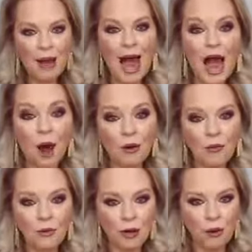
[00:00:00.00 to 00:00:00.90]

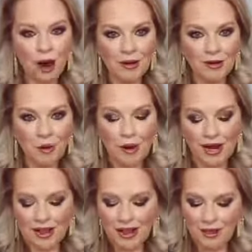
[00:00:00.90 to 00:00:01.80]
powerful grounding
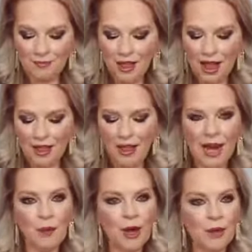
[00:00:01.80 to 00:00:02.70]
points that
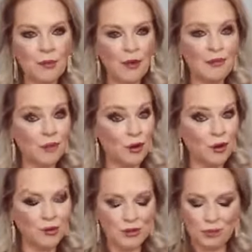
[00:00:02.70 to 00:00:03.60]
I want to refer
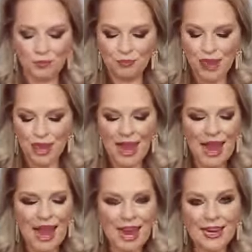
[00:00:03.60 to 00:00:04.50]
you to.
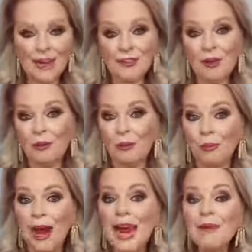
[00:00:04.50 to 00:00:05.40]
And it's a
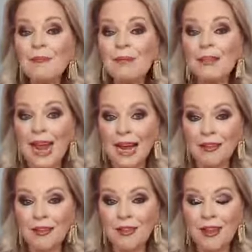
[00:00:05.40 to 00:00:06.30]
great
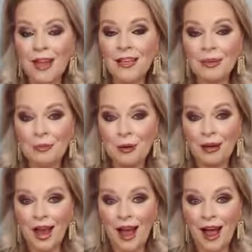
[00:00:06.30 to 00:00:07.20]
place to
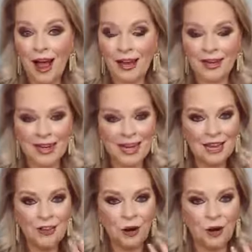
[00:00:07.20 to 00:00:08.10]
put on
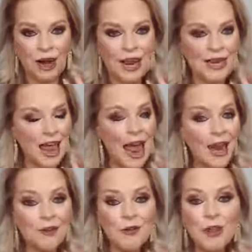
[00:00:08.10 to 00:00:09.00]
either an
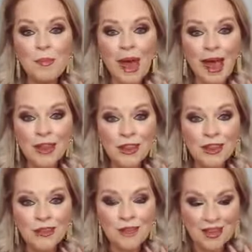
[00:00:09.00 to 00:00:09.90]
energy
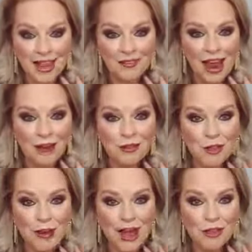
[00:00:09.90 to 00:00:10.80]
patch, a set of
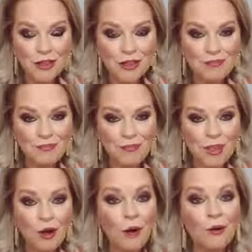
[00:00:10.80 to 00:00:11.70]
energy patches,
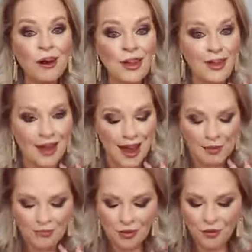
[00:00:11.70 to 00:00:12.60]
or
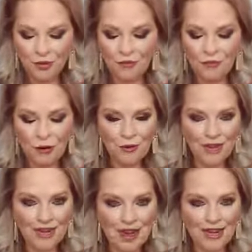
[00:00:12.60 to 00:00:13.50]
Eon. So the
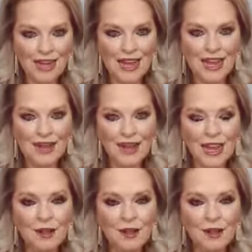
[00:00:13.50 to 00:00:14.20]
first thing is,